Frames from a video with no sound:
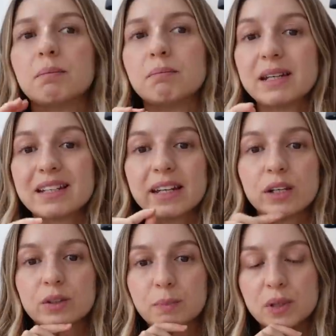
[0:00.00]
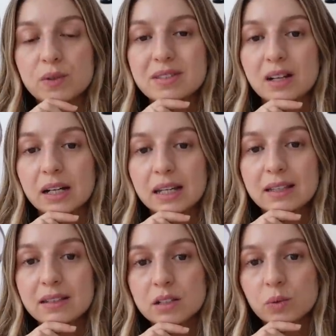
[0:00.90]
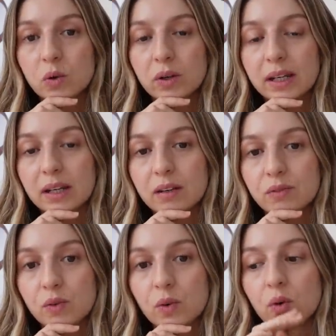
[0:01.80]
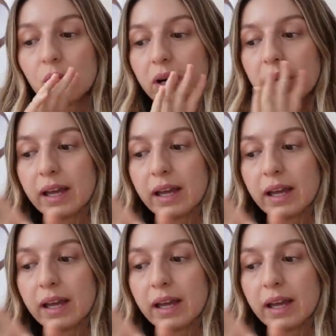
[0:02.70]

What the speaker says: mid-heeled boots that are easy to walk in for